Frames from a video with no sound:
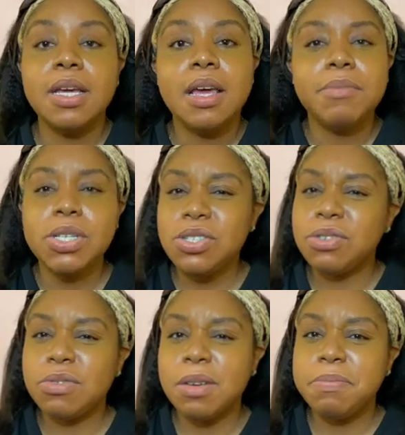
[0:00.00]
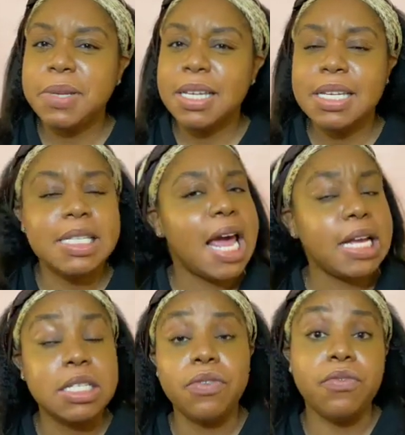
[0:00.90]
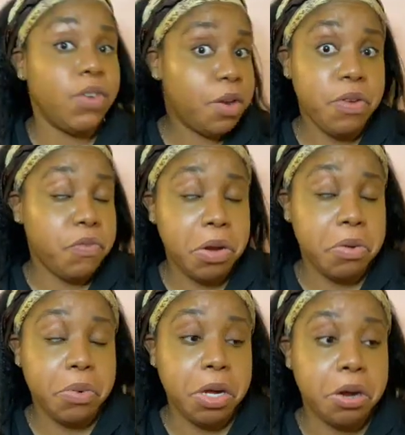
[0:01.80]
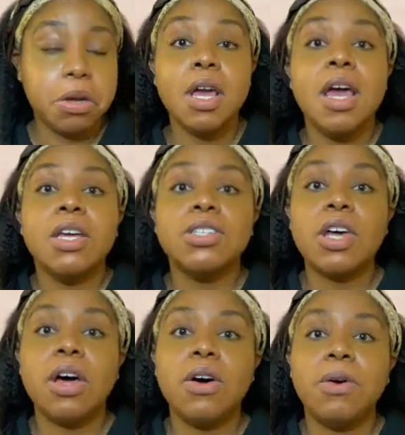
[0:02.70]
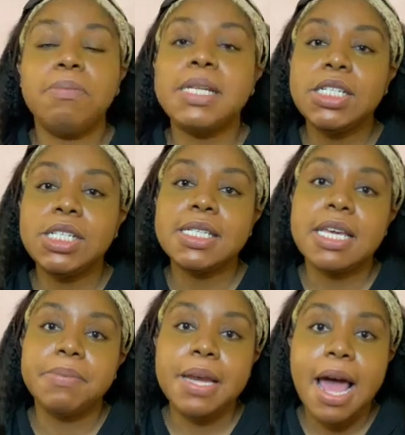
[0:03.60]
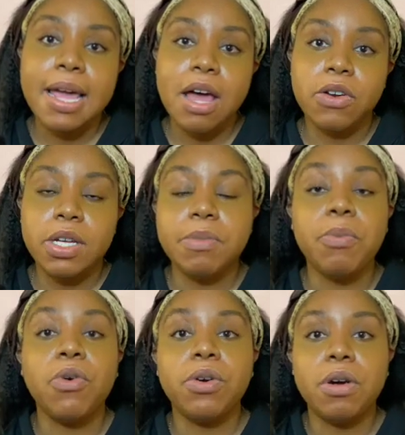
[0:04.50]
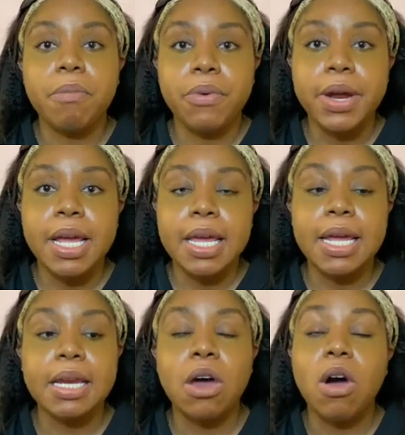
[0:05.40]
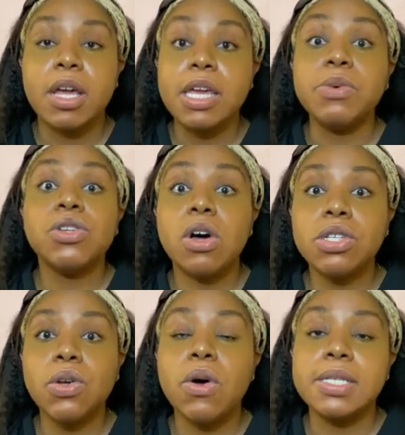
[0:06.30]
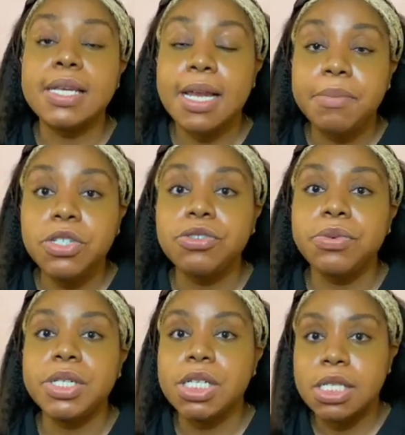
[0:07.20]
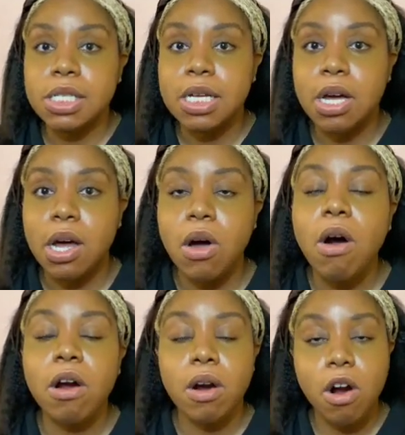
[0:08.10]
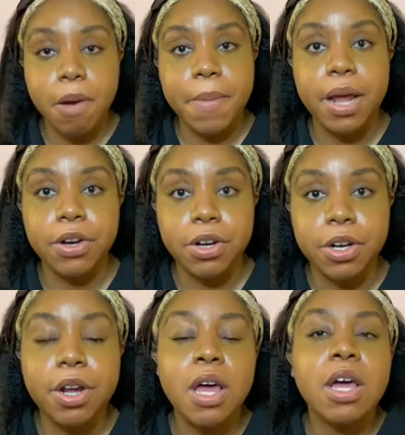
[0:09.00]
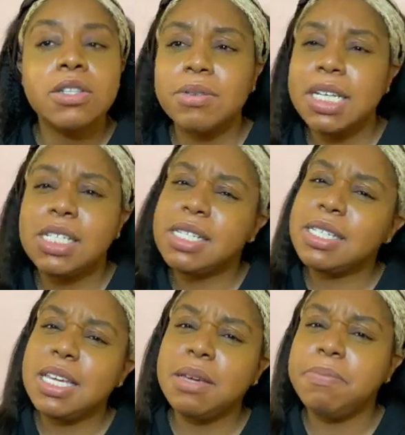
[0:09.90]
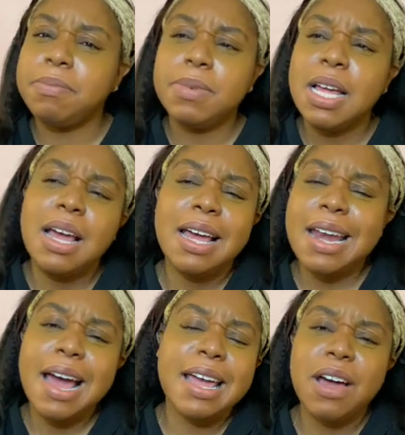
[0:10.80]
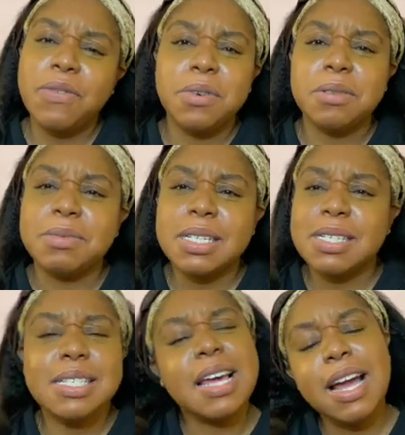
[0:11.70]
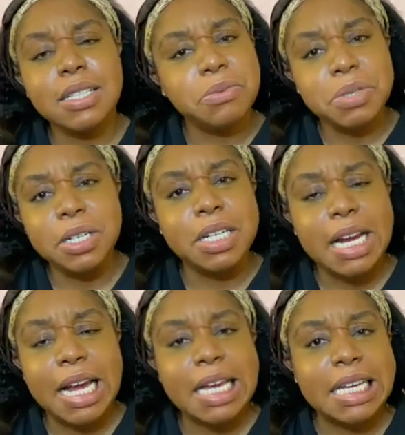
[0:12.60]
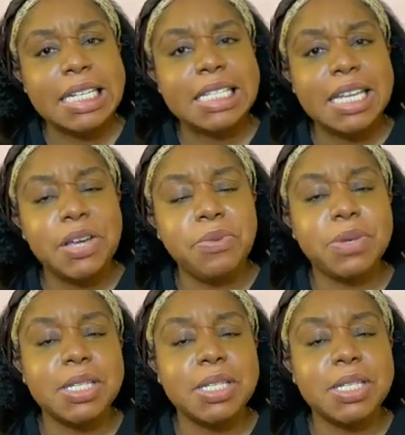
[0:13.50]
Mr. Grumpy is acting very, very weird. So please just keep an eye out on him. I'm going on break." And he was also on telemetry, which is the heart monitor. So I was like, "Just keep an eye out for him because he's acting weird and I can't tell you what's